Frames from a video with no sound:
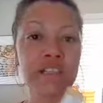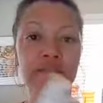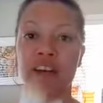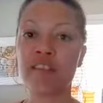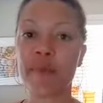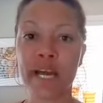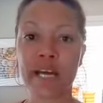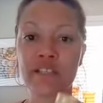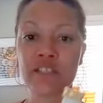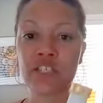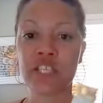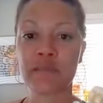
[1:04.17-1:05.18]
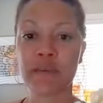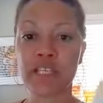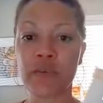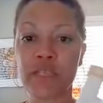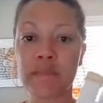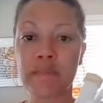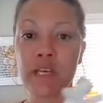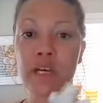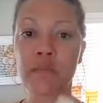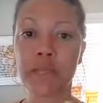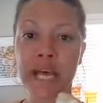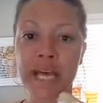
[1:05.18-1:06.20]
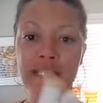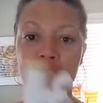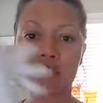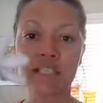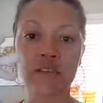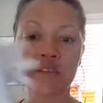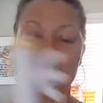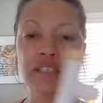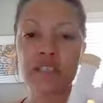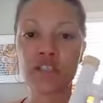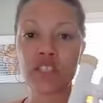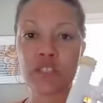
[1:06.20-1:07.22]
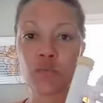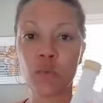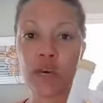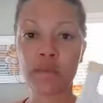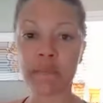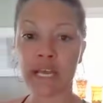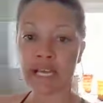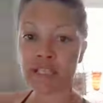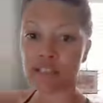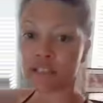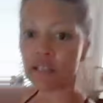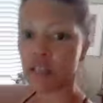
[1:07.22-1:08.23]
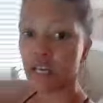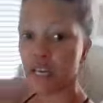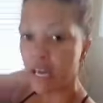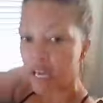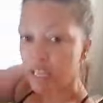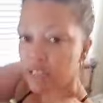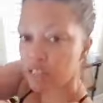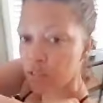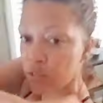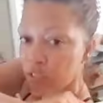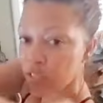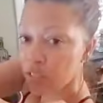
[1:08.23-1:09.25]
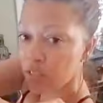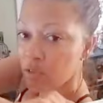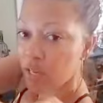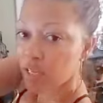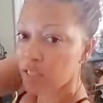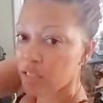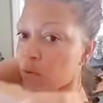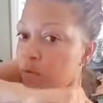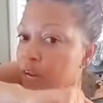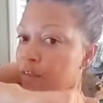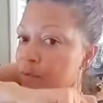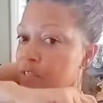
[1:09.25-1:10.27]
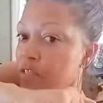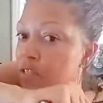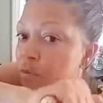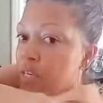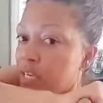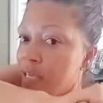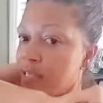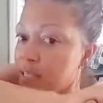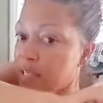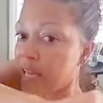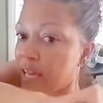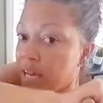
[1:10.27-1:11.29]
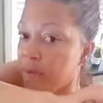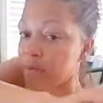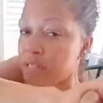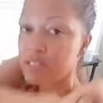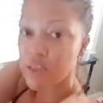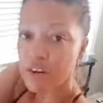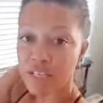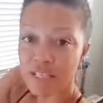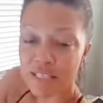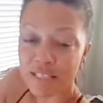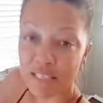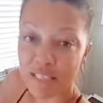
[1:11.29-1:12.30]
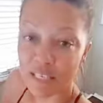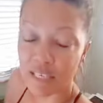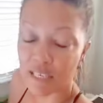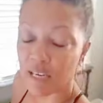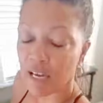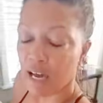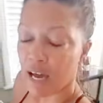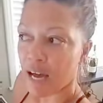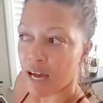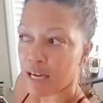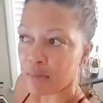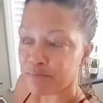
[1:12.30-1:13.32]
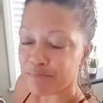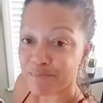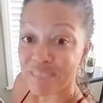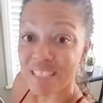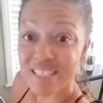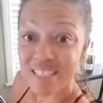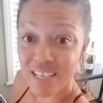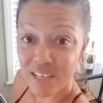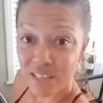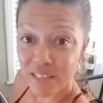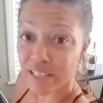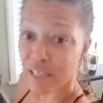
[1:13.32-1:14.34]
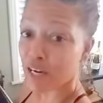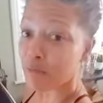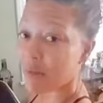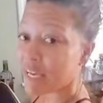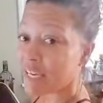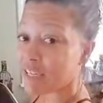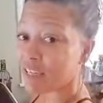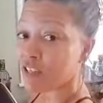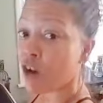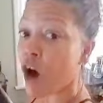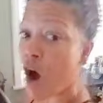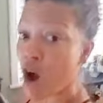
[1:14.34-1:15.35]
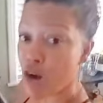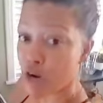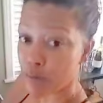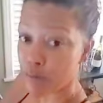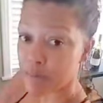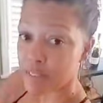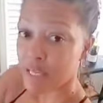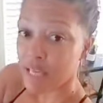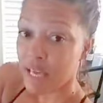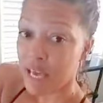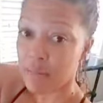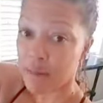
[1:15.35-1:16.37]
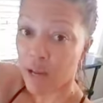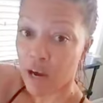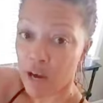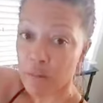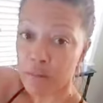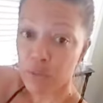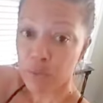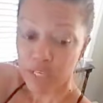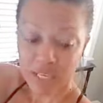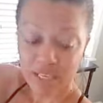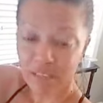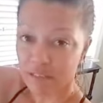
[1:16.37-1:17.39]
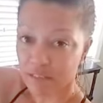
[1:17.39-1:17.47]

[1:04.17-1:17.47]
5 pounds just by doing something called blasting. So this is just one blaster. And so just so that, so what I've been doing is like, I was starting to see cellulite on my arms, and my arms were getting